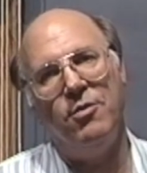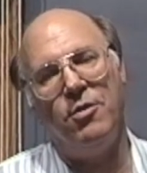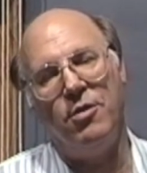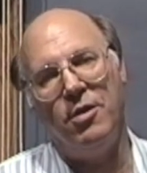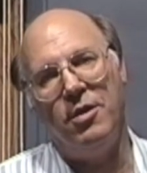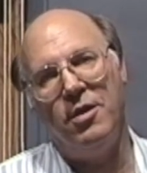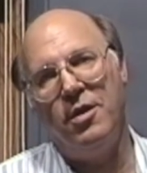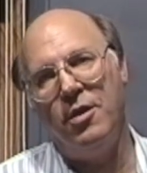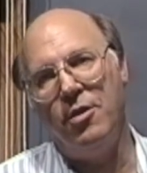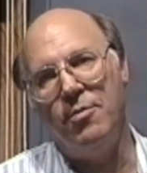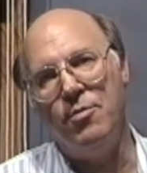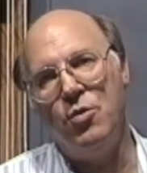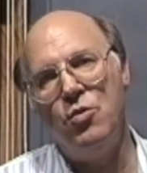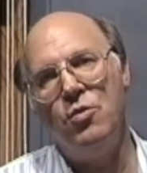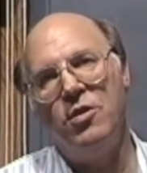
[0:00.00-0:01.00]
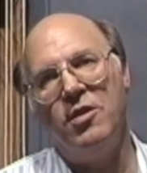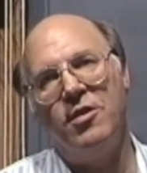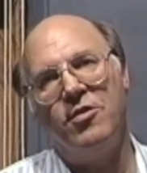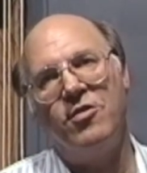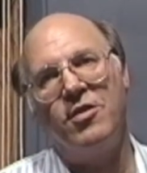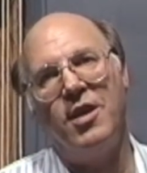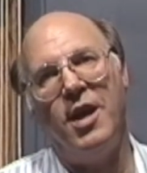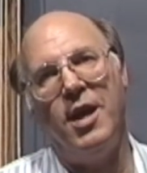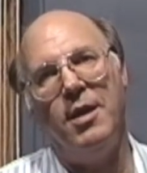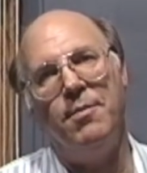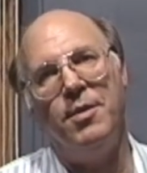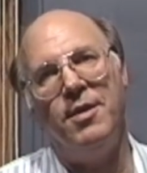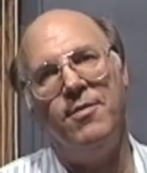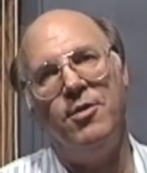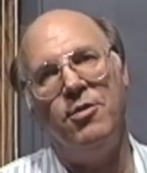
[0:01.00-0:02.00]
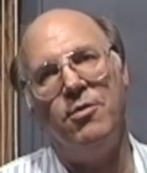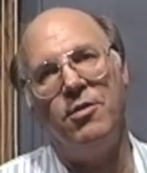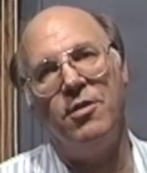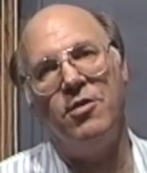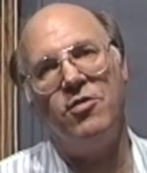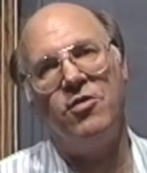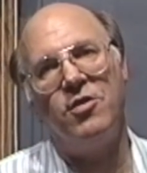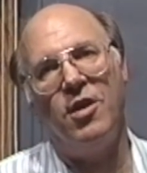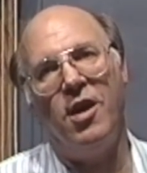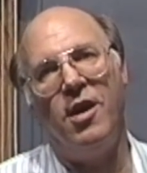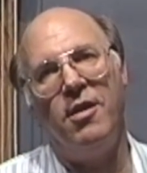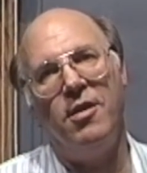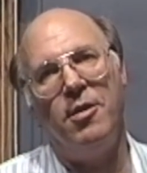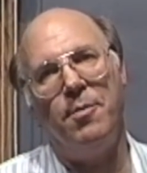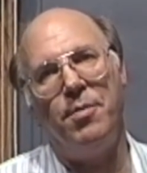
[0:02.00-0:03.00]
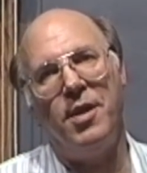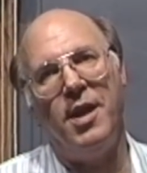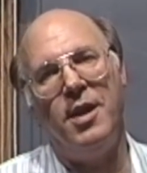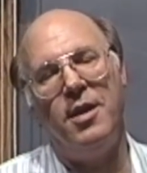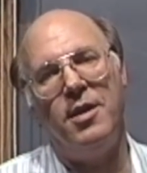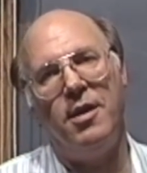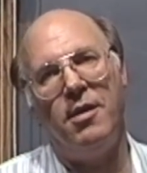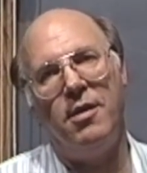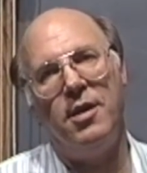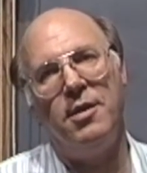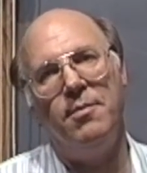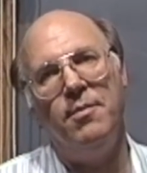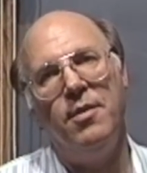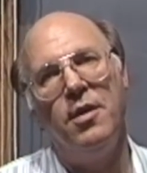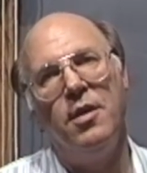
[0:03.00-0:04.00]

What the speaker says: or the moon in the sky above you, or the star in a planetarium.